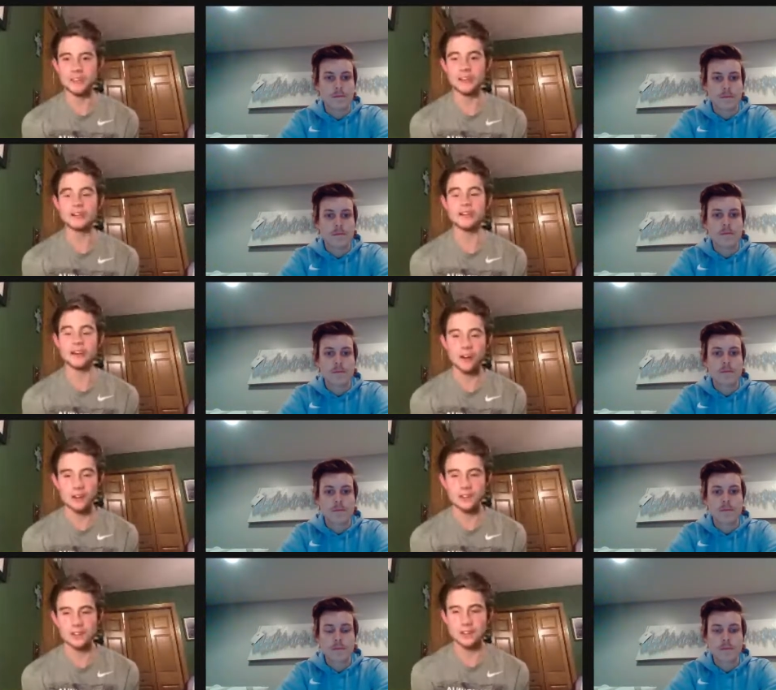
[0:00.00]
Speaker 1: or not
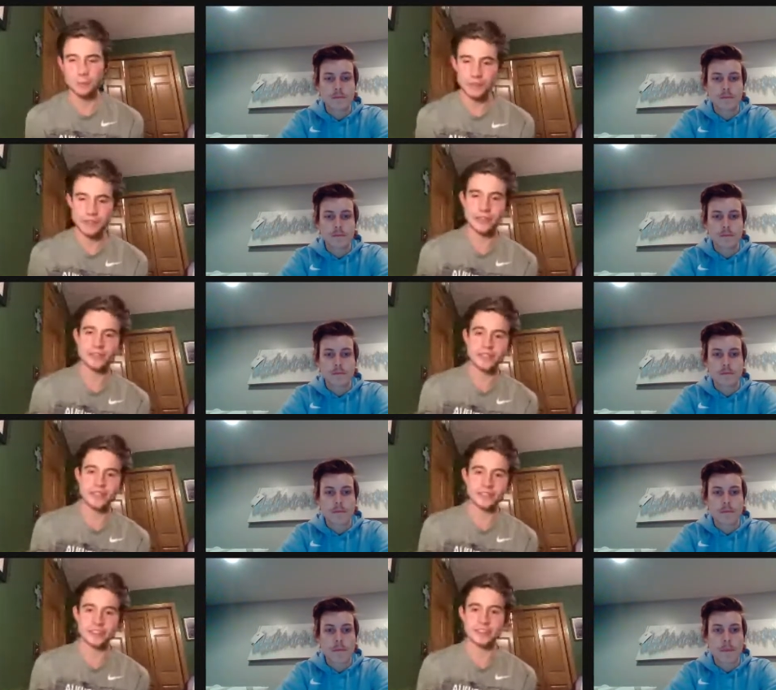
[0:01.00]
our stance, what their
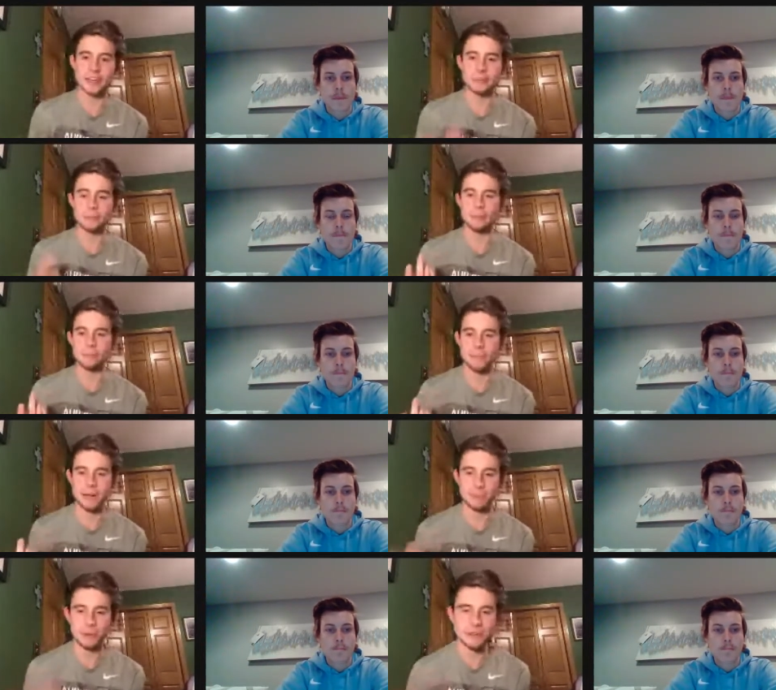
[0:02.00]
stance is on
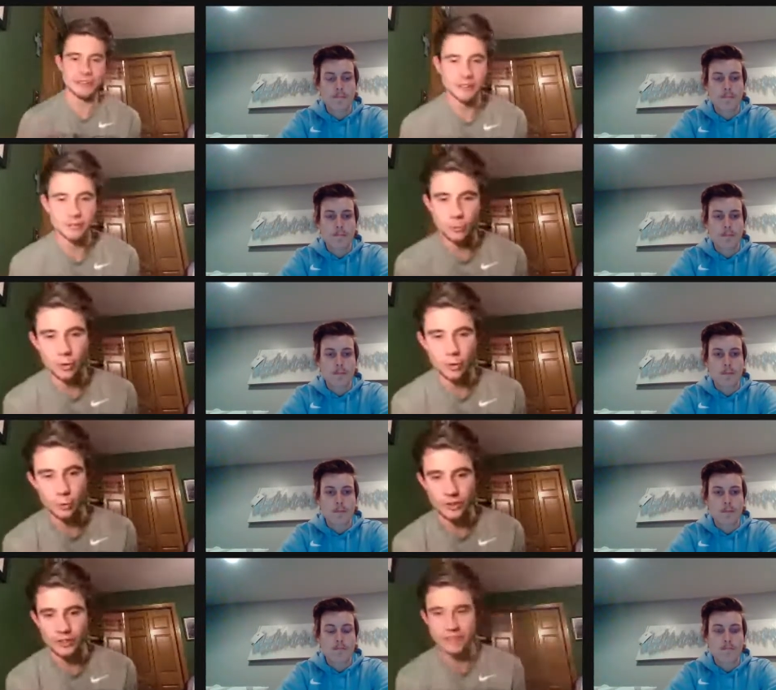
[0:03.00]
on Malik. If we're
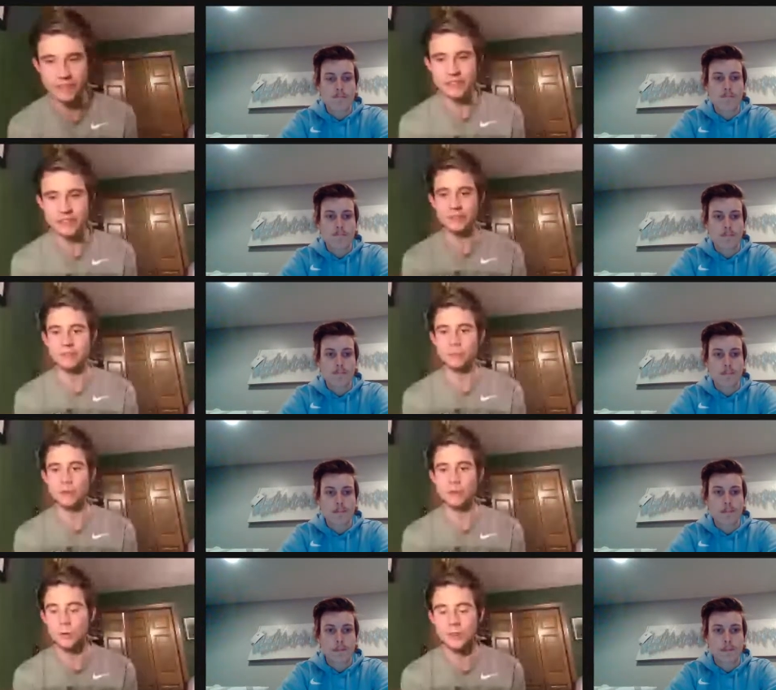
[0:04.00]
willing to, if
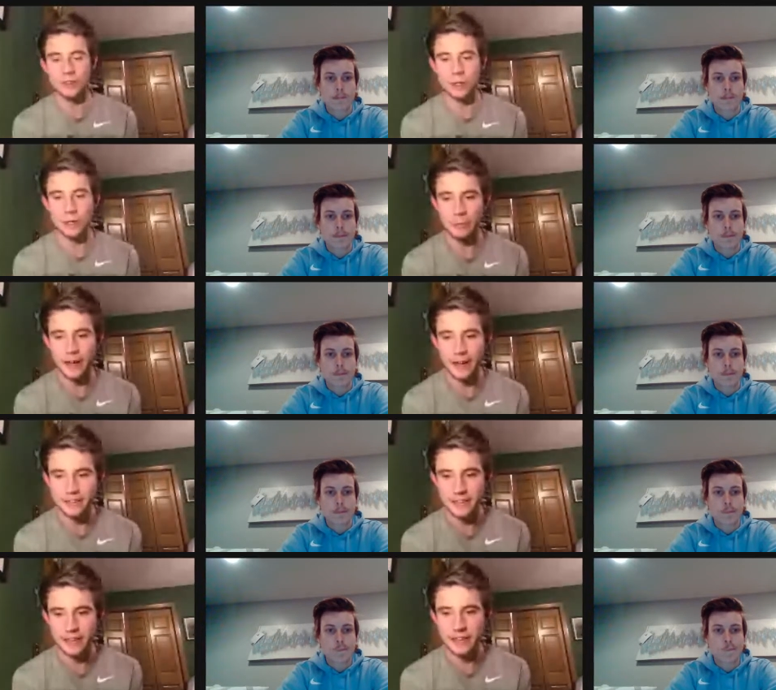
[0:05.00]
we're willing to look
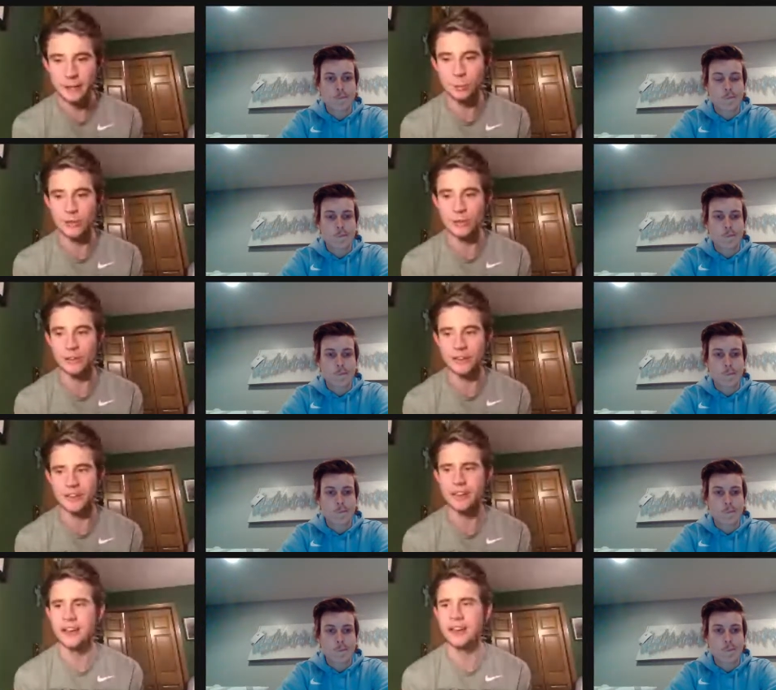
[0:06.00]
past that, and we're
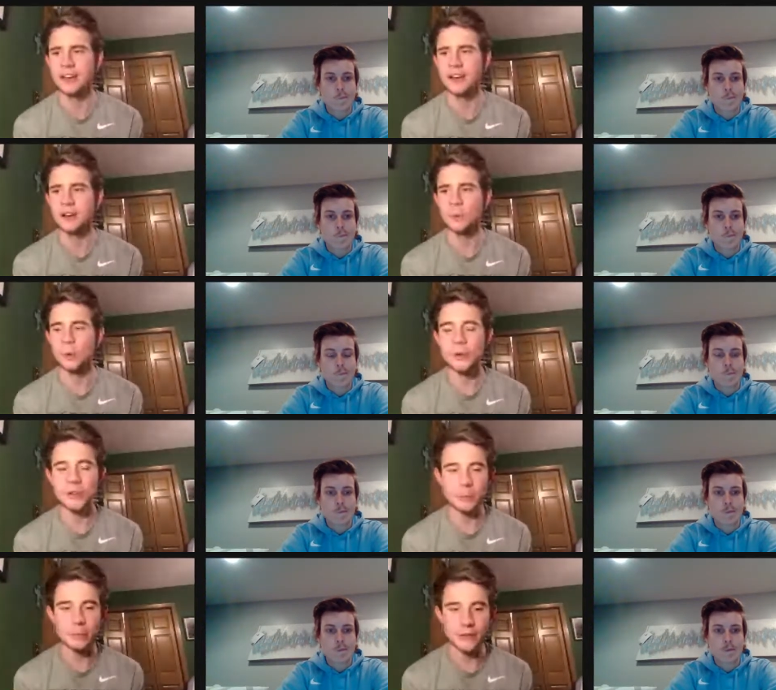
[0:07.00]
like, we're
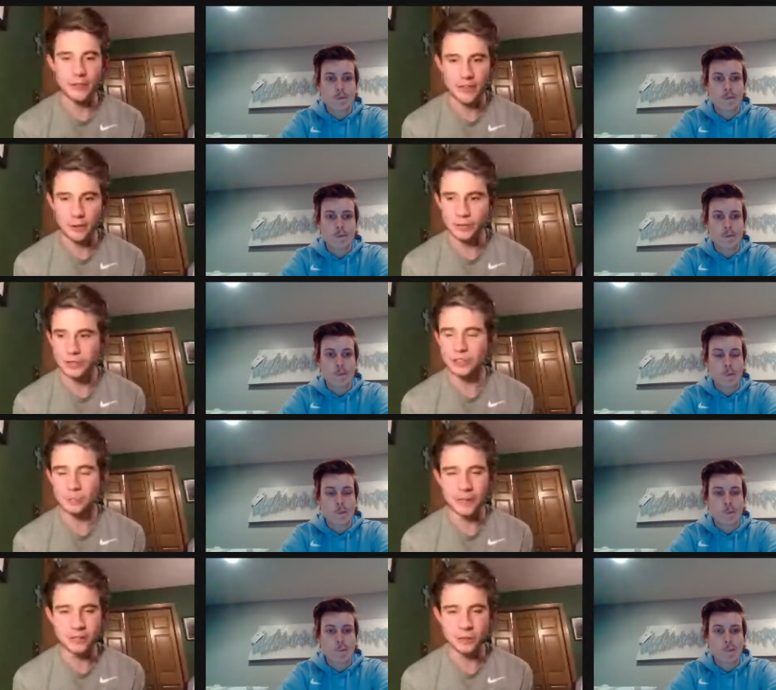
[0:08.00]
willing to bet that that was just a
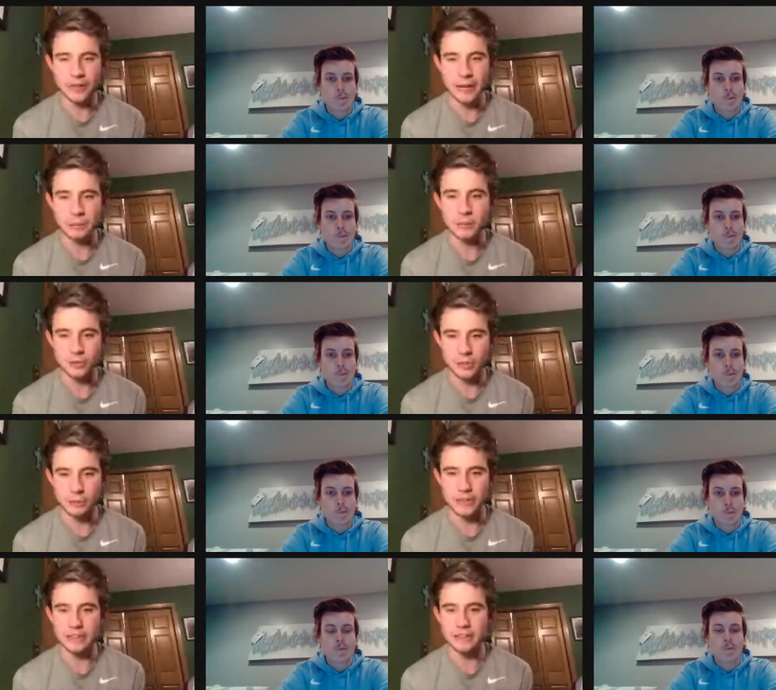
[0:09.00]
mental lapse with
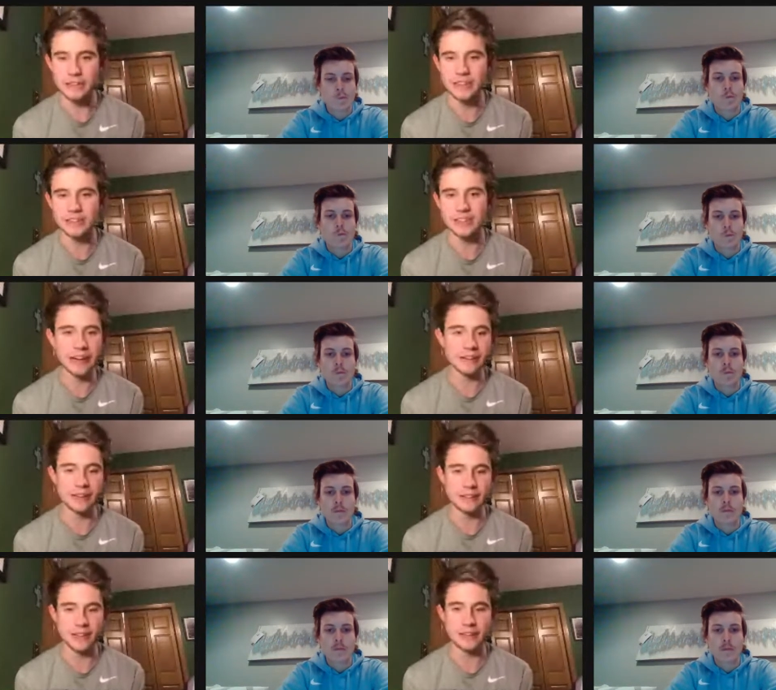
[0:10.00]
him, that he's not
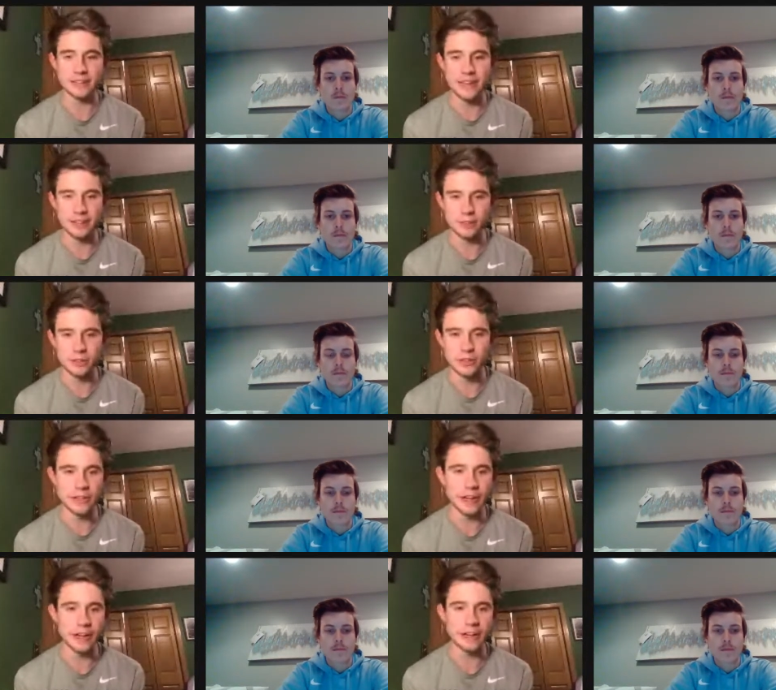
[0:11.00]
like that. He's actually a good
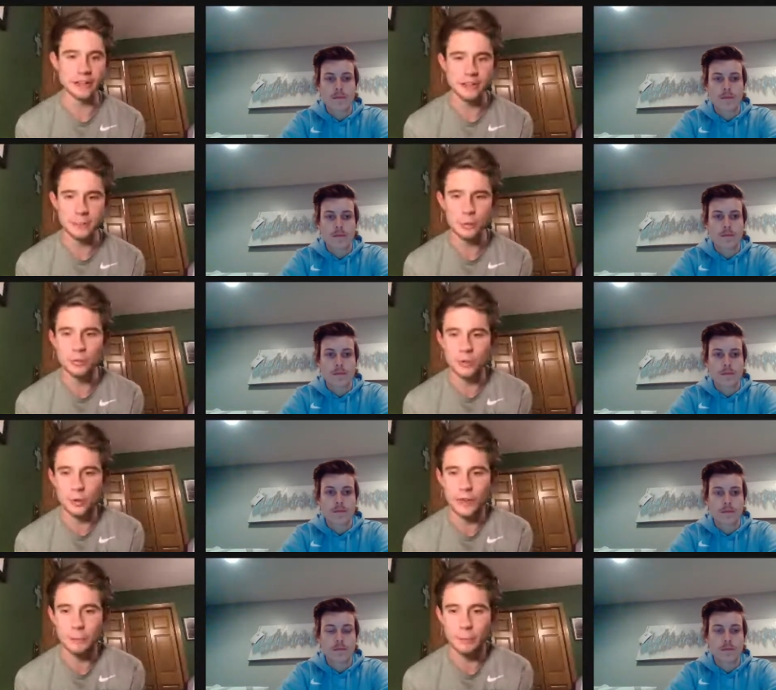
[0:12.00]
guy, and the Timberwolves know
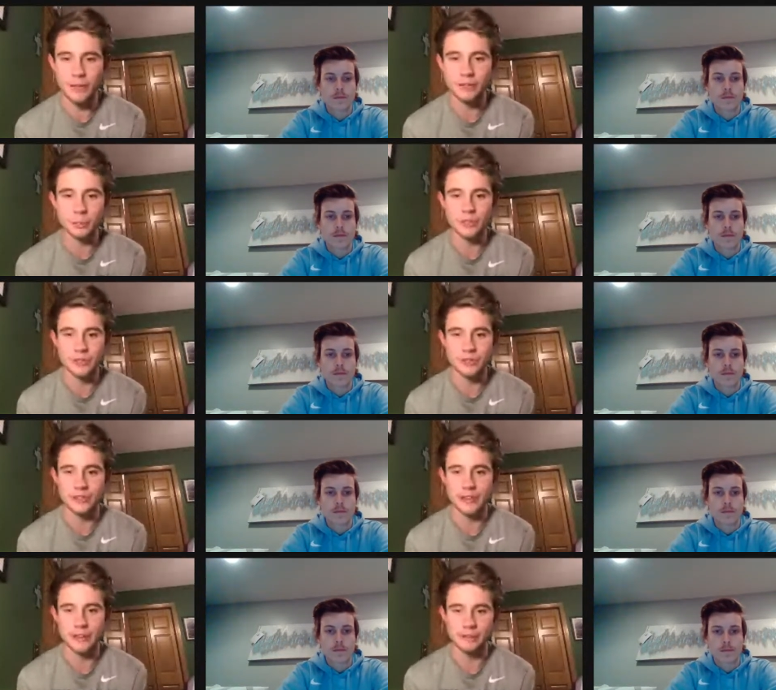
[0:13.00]
that best. We
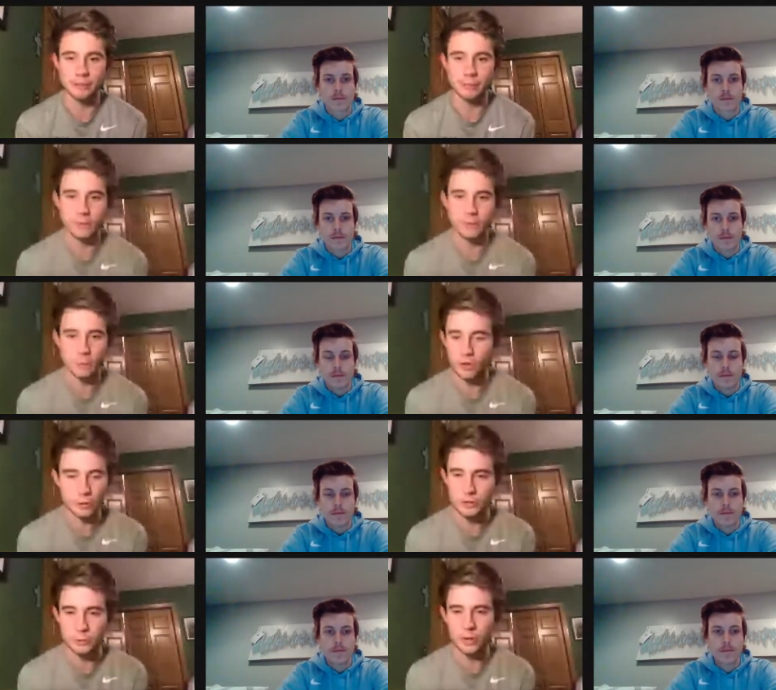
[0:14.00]
they've been working with
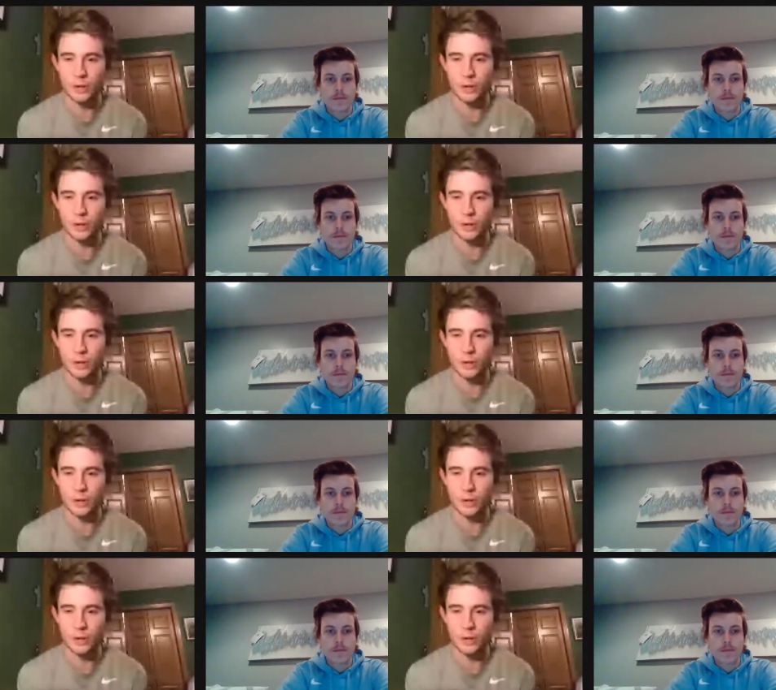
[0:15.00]
him all off